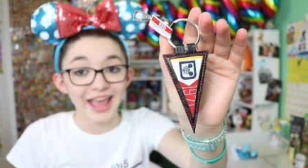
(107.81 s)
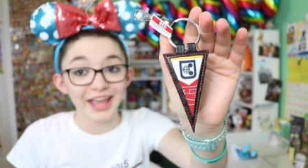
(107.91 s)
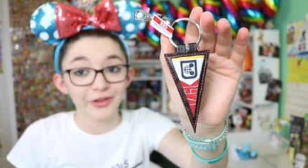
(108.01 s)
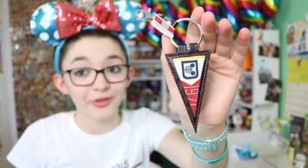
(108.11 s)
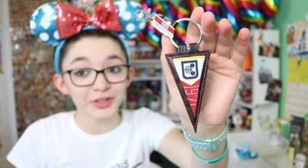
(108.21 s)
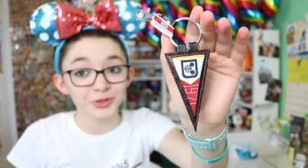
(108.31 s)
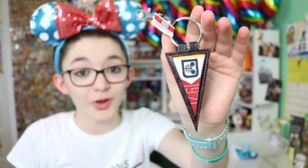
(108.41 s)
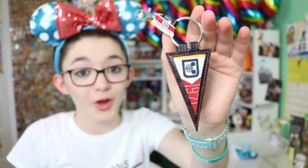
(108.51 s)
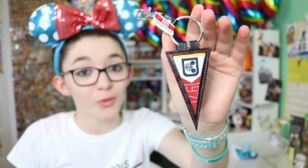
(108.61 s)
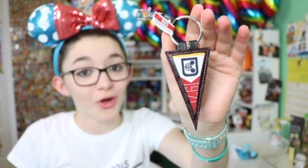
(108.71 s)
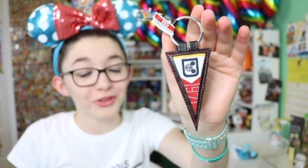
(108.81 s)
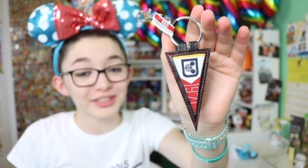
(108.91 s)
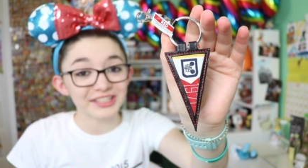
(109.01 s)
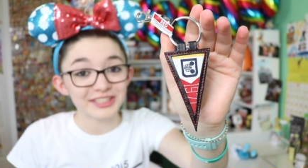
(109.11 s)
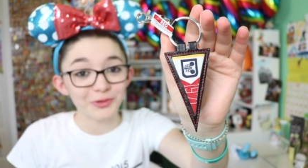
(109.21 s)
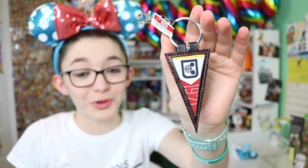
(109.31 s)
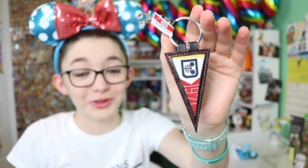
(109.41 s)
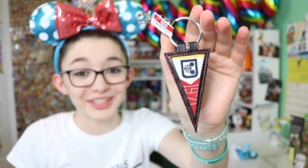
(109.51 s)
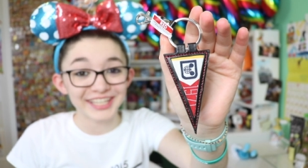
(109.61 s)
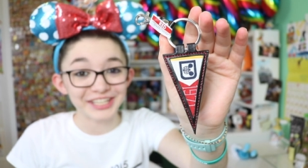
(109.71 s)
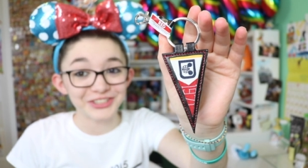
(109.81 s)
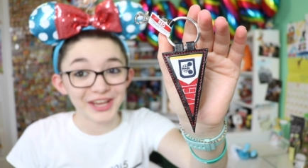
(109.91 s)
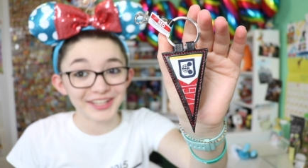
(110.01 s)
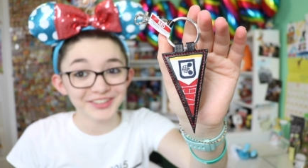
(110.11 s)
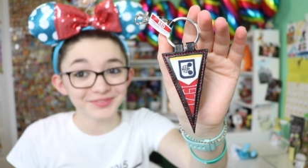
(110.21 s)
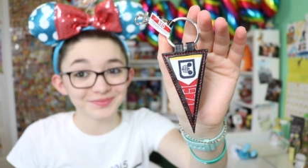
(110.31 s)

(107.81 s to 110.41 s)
A retro Walt Disney World keychain.